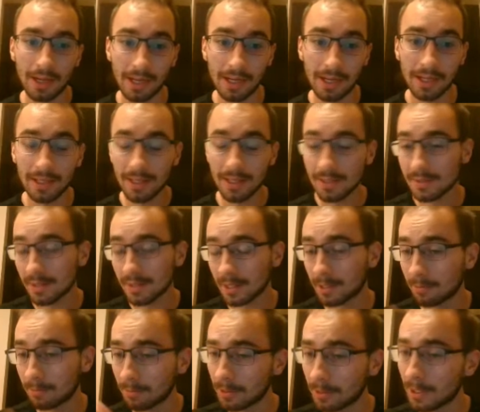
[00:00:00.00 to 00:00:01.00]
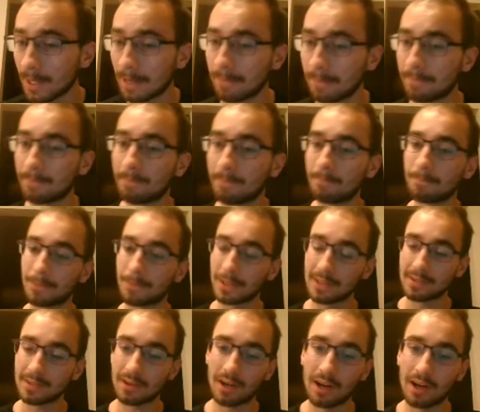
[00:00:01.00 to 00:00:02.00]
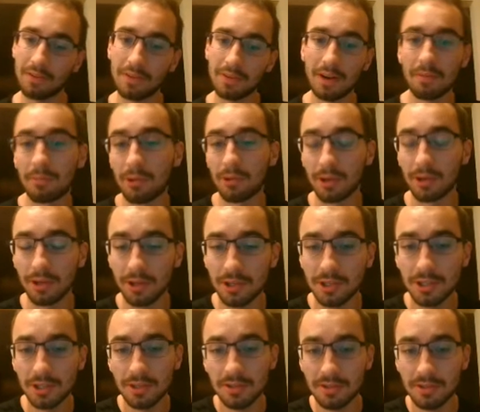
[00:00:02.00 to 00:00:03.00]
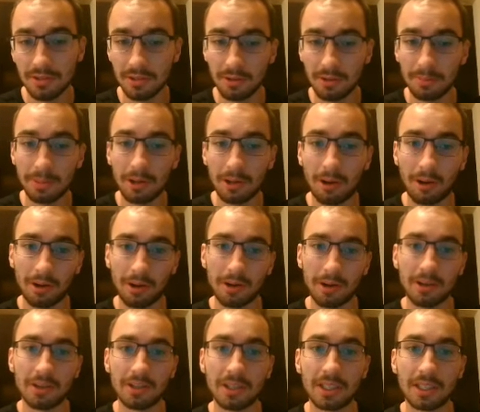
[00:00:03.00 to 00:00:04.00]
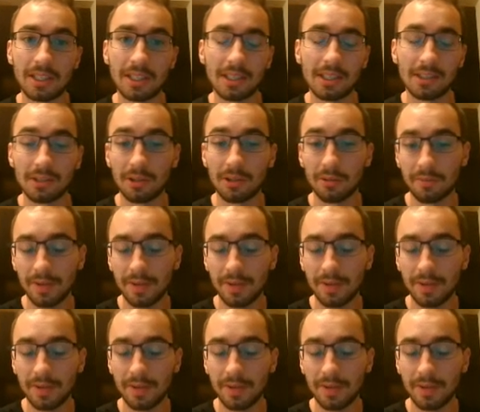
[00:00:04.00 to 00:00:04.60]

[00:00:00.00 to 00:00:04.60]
And that's like in real life. Things that are heavy have more inertia, so they're a bit harder to get to go